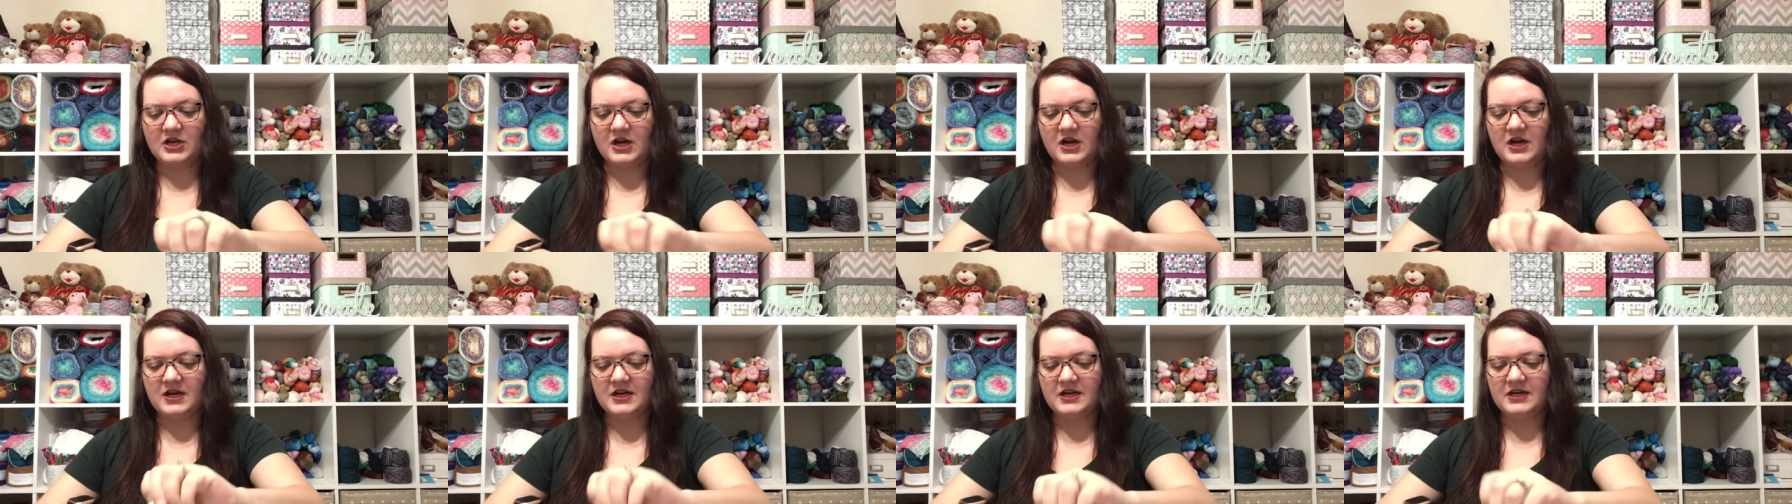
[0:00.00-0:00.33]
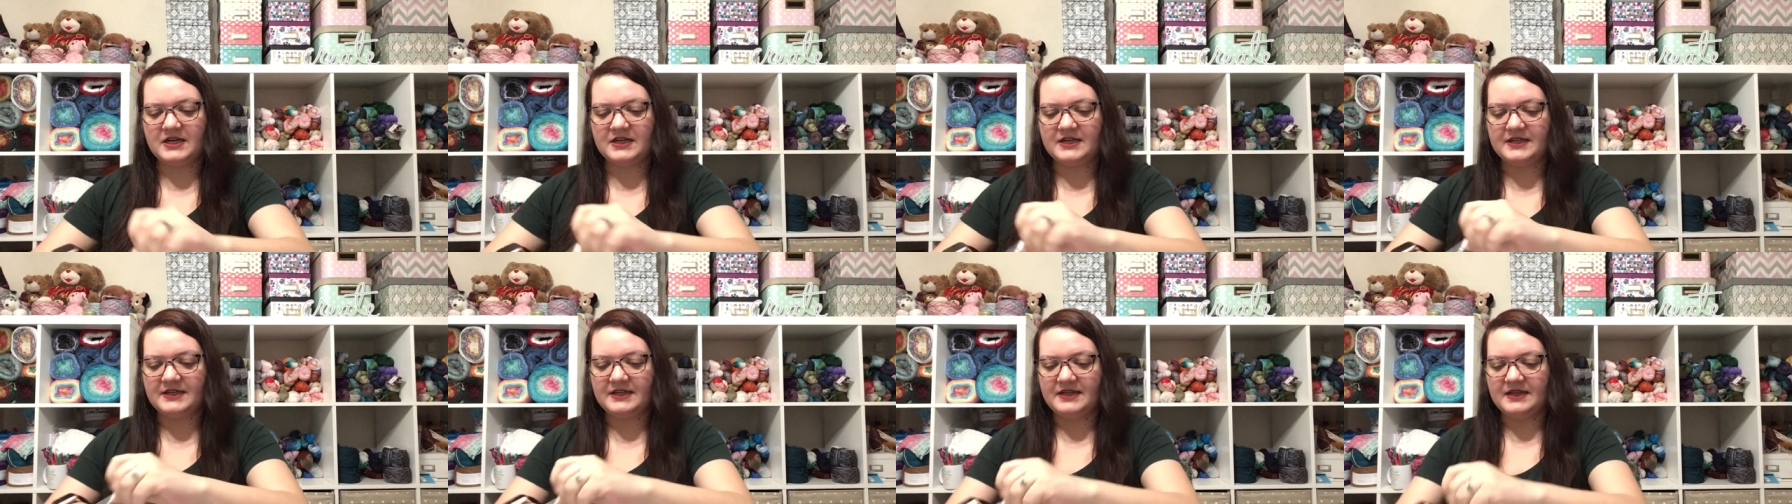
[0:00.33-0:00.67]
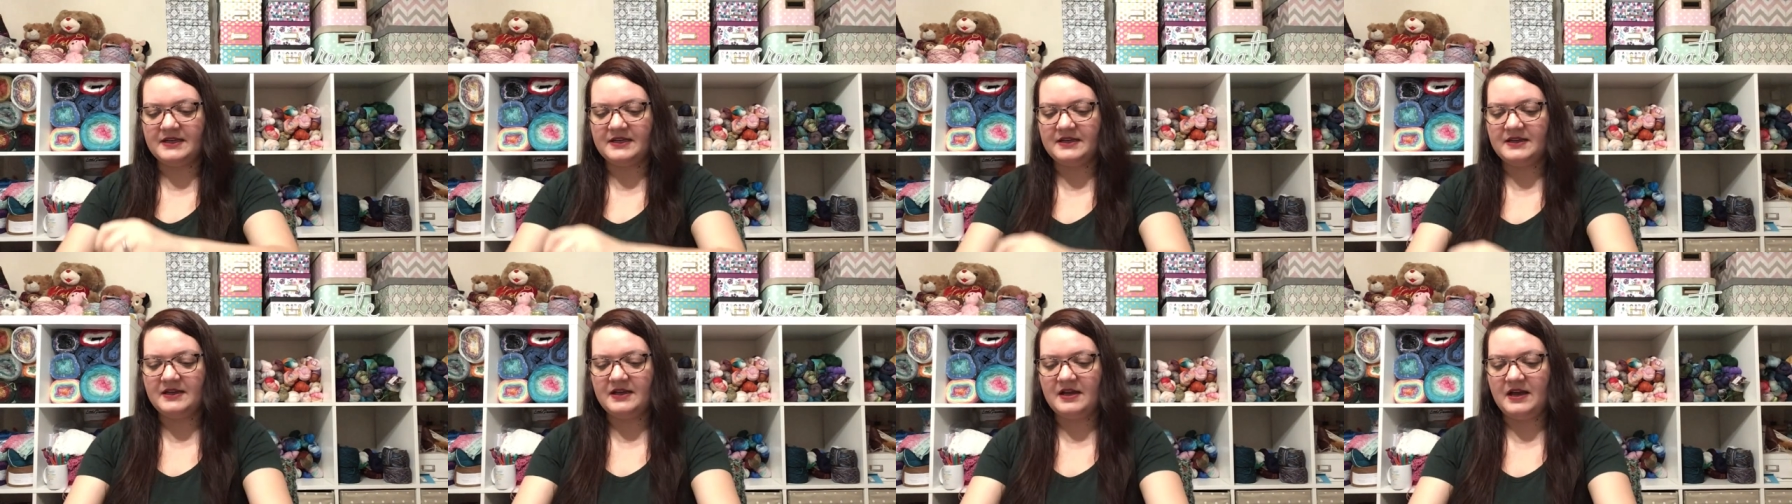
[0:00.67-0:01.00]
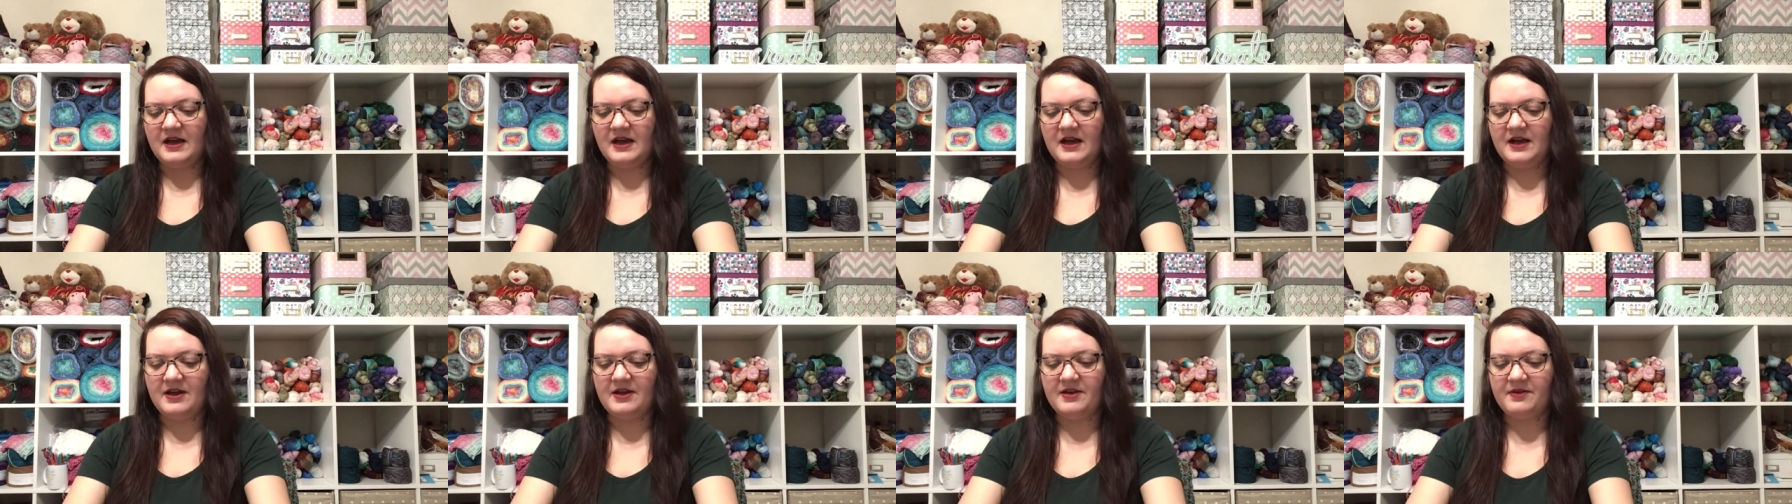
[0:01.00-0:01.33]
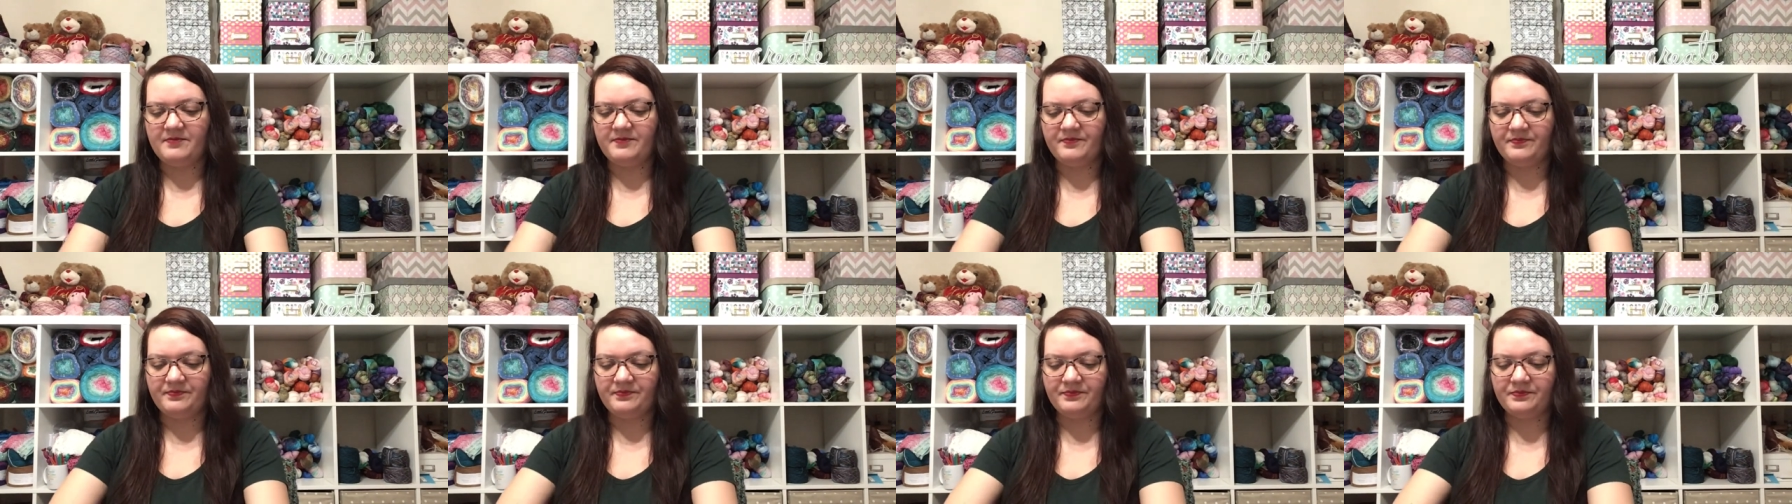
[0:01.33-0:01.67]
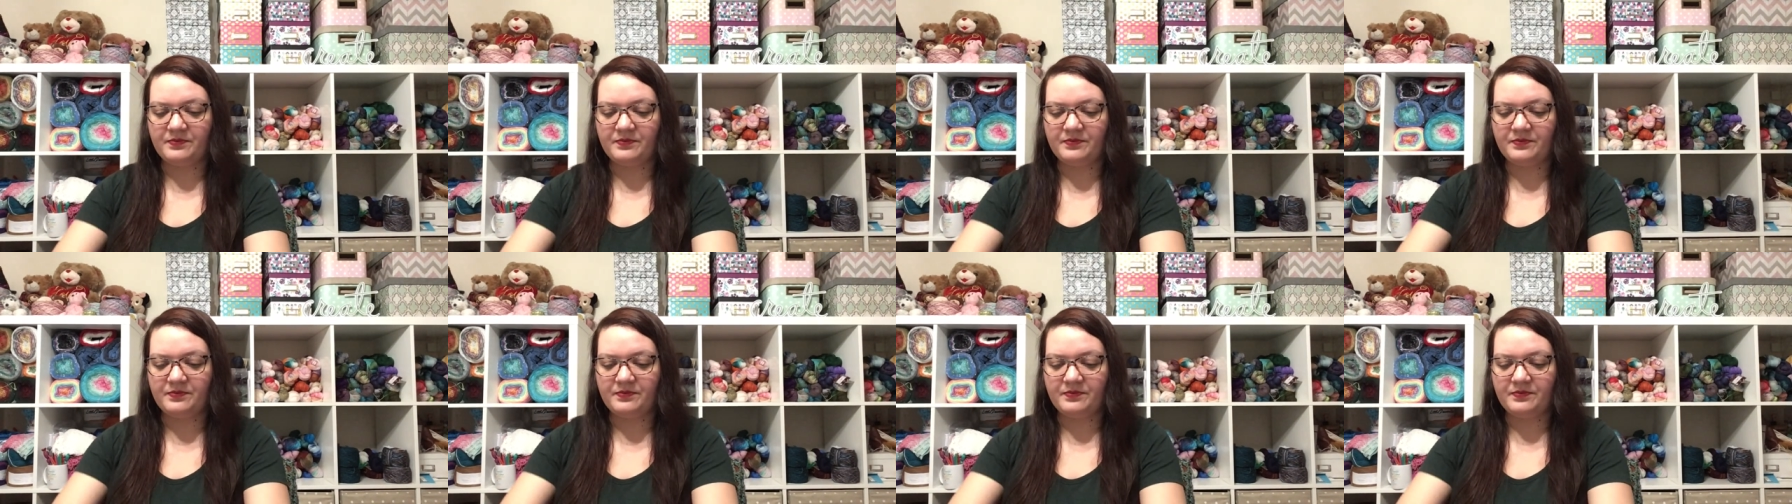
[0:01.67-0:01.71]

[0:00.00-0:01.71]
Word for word: on um,